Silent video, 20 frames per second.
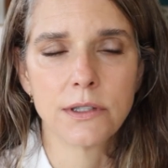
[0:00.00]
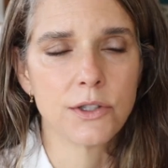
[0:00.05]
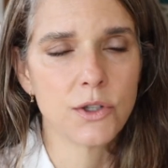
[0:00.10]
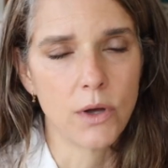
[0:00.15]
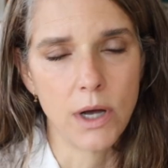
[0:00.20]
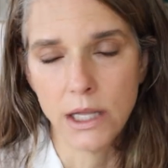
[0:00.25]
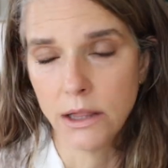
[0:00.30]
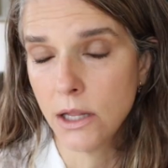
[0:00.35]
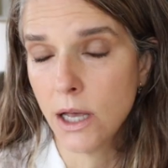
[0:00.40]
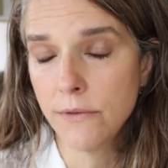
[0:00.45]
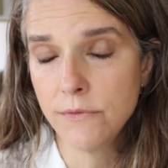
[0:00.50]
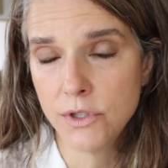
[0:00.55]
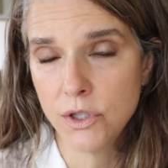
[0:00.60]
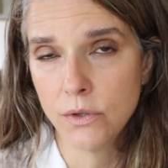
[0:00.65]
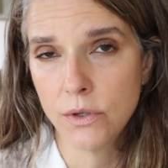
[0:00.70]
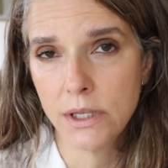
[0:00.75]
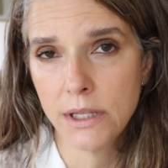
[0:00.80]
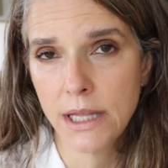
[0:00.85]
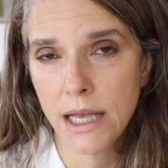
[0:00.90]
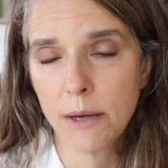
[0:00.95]
So I love
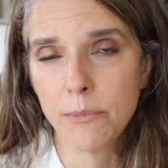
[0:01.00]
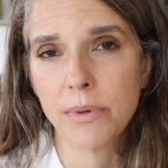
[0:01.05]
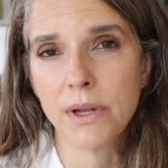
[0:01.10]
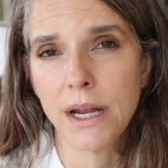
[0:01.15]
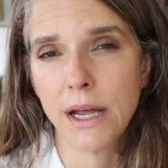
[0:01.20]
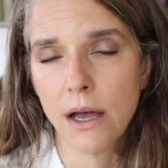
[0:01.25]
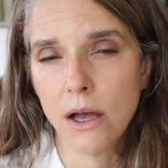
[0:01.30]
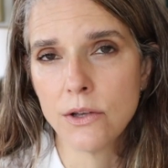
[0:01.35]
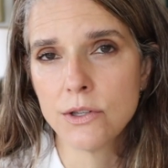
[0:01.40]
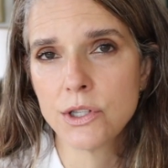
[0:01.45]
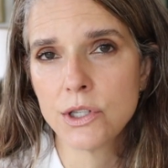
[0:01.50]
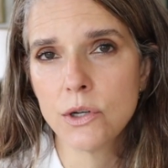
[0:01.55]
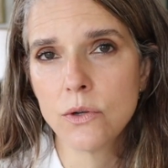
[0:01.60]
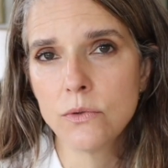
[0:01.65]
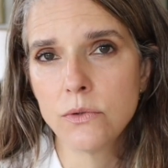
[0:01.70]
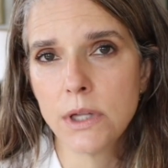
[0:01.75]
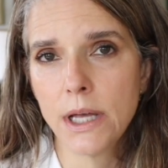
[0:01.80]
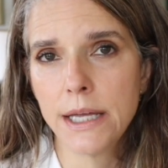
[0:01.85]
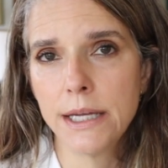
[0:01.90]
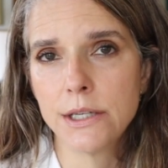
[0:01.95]
doing that, but I also
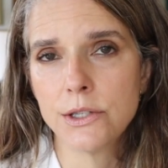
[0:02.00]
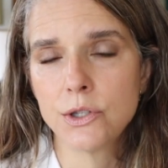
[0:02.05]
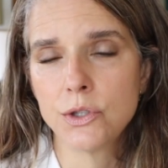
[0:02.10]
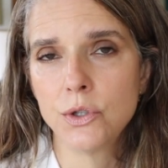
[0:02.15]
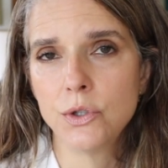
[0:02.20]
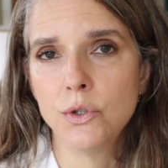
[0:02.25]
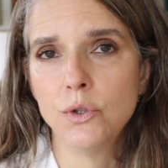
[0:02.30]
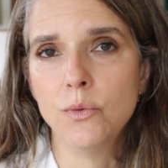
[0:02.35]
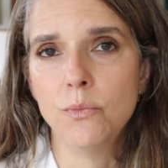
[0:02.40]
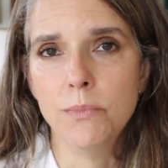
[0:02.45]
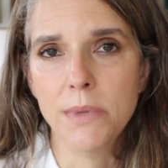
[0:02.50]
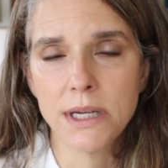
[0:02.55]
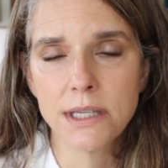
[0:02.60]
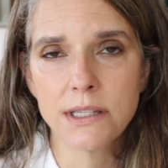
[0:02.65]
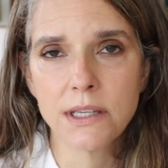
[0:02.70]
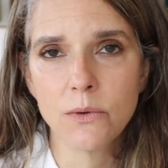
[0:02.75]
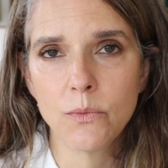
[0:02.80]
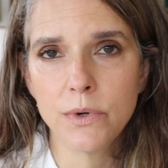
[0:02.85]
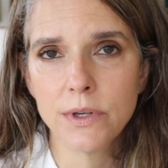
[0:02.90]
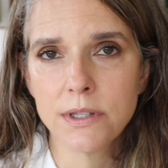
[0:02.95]
like to
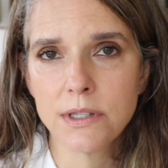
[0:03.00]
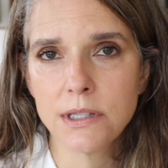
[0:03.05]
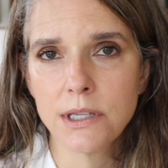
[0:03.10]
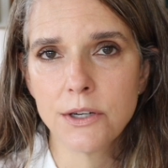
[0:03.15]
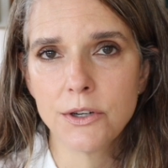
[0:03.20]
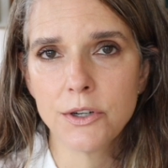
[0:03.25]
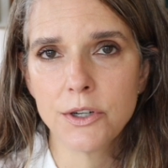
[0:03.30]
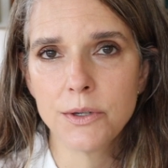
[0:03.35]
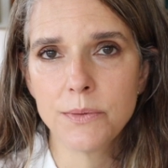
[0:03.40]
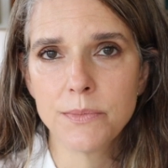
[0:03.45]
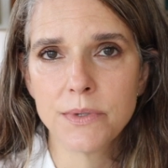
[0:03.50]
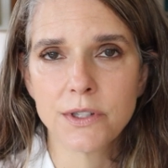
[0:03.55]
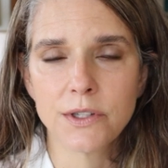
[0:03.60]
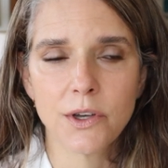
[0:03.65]
mix it with serums.